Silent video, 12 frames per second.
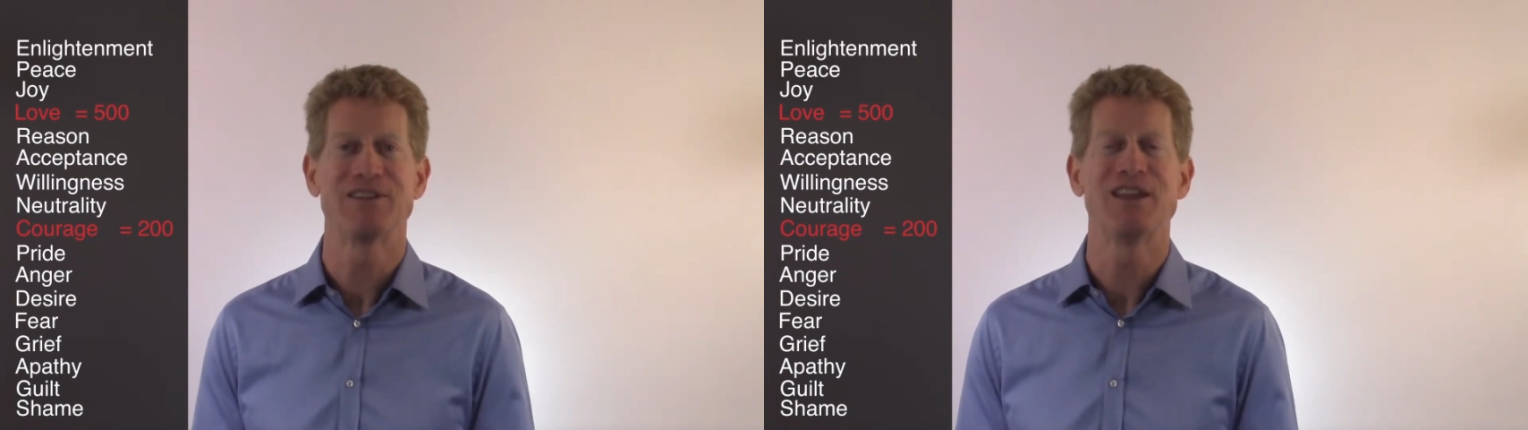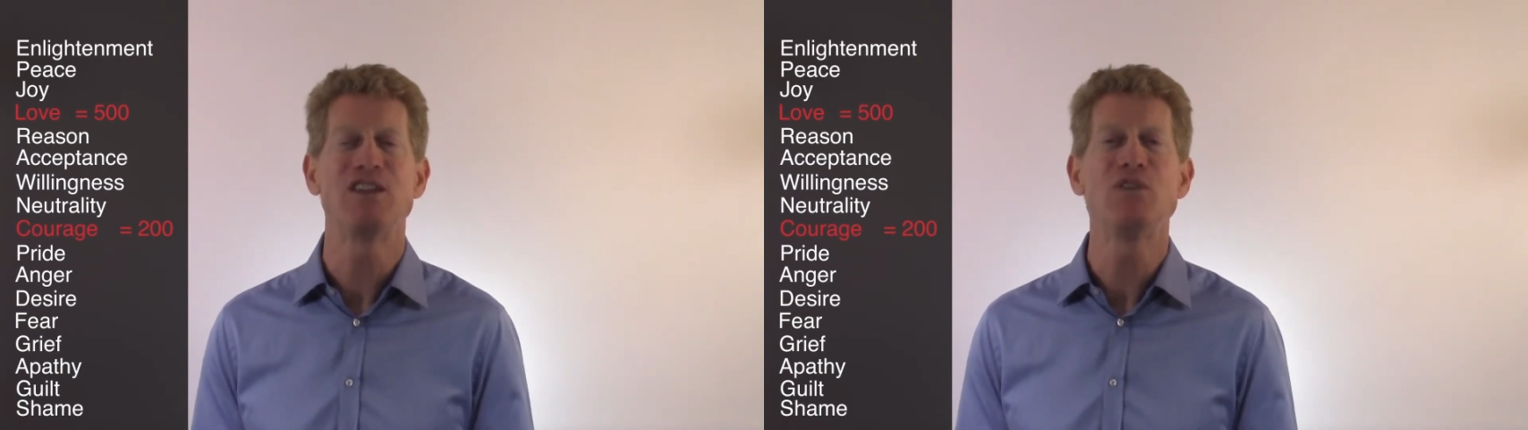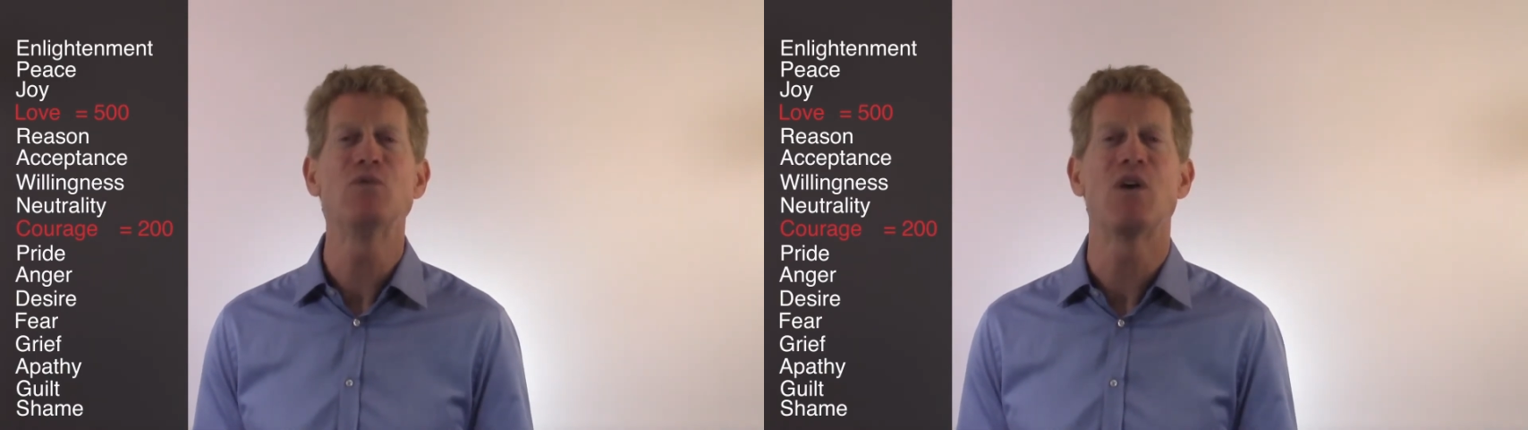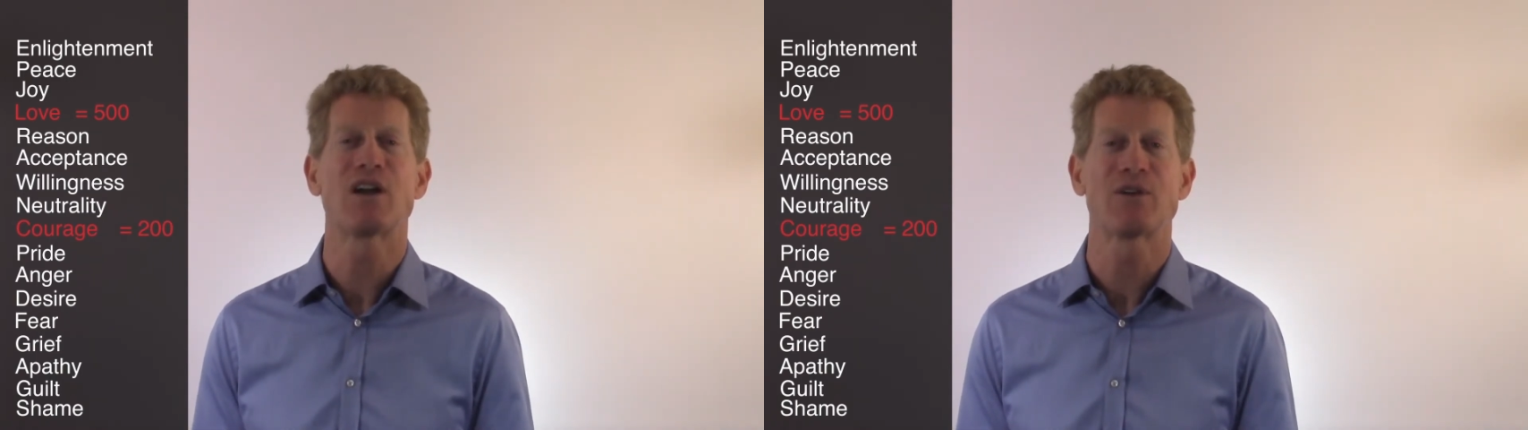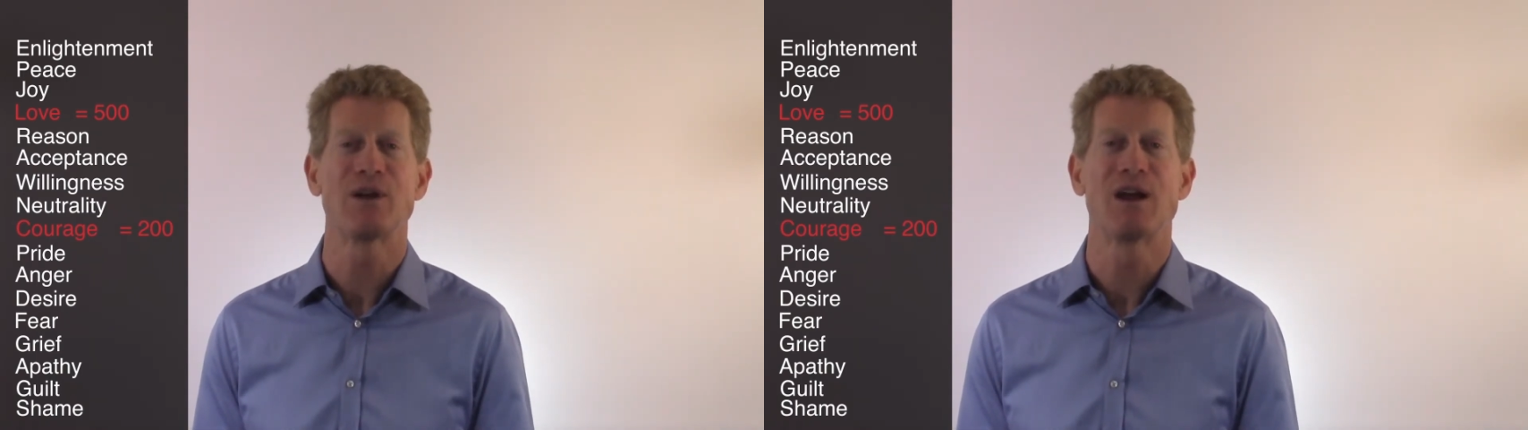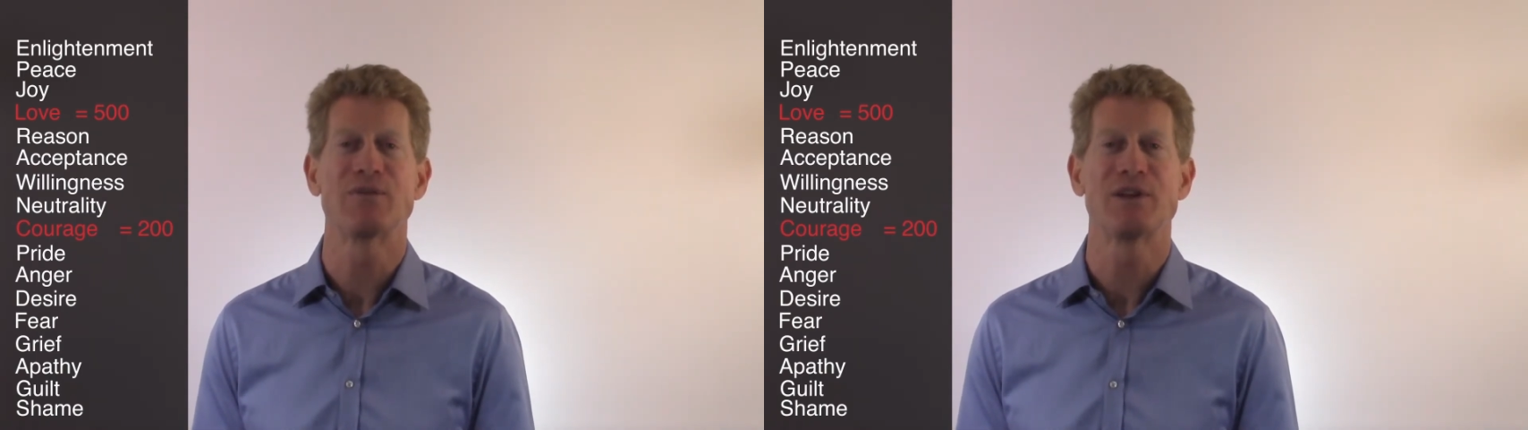that you walk
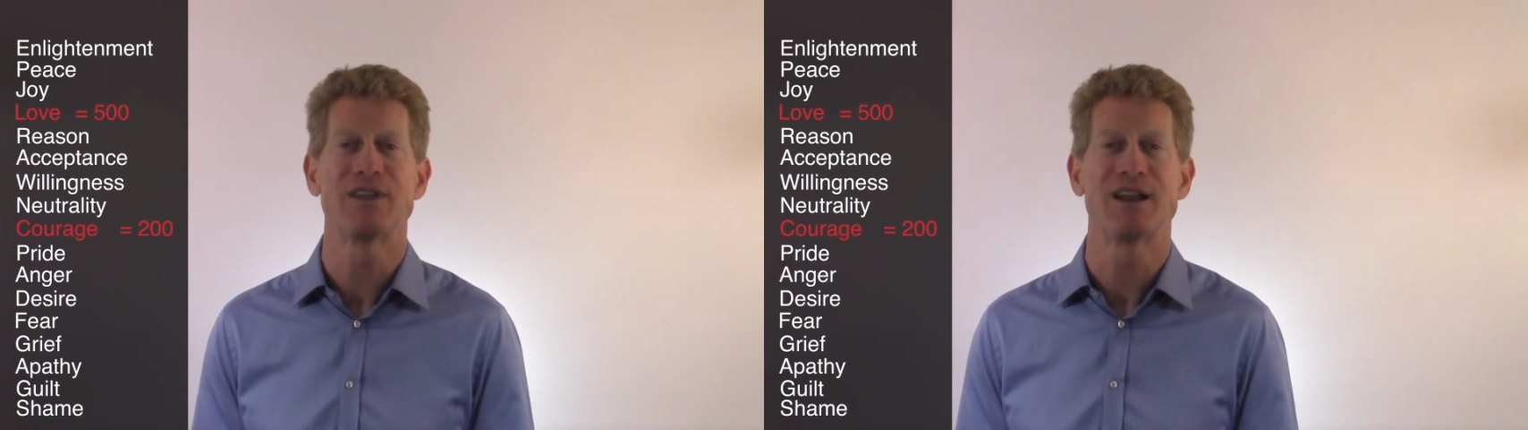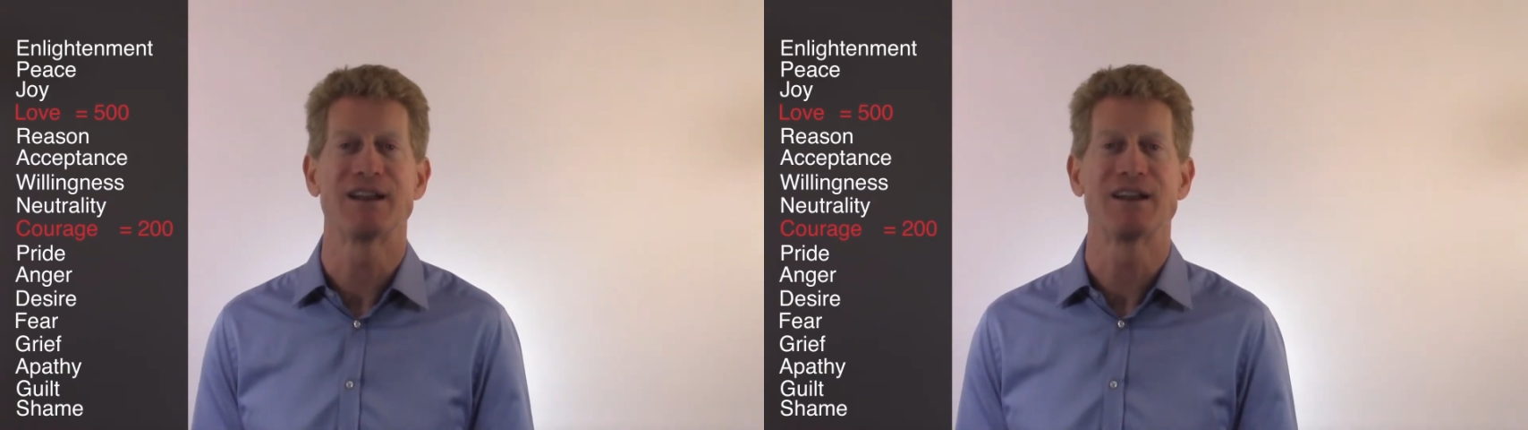around with on